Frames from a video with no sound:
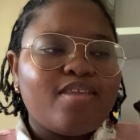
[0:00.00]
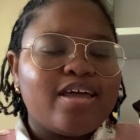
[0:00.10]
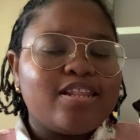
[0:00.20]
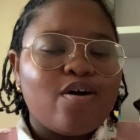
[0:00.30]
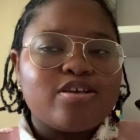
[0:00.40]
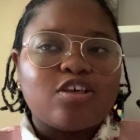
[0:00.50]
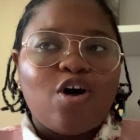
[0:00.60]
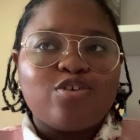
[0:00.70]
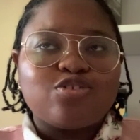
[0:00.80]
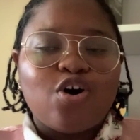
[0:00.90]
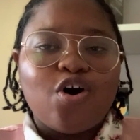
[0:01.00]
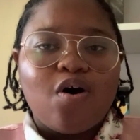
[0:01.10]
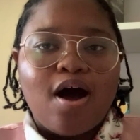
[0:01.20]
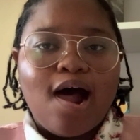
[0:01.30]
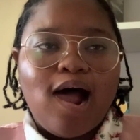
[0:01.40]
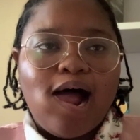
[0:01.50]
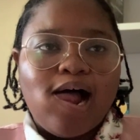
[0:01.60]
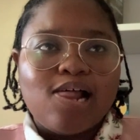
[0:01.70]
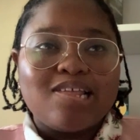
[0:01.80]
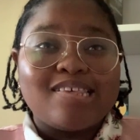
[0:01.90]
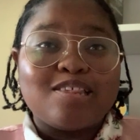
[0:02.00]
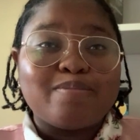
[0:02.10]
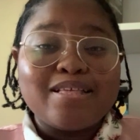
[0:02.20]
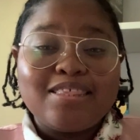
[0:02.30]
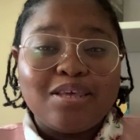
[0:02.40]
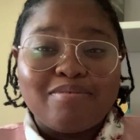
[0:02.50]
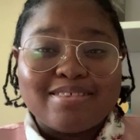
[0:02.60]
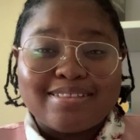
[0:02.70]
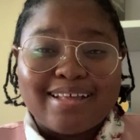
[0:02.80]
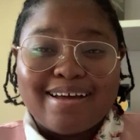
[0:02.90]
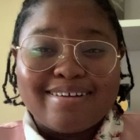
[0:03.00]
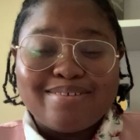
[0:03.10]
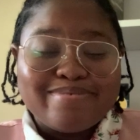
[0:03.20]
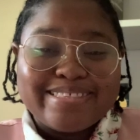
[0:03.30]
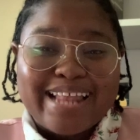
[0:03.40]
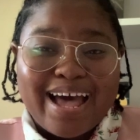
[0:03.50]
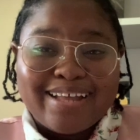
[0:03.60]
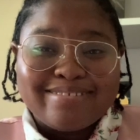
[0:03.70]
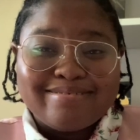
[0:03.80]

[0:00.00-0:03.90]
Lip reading: There was also the smut scene wasn't bad. It wasn't hot.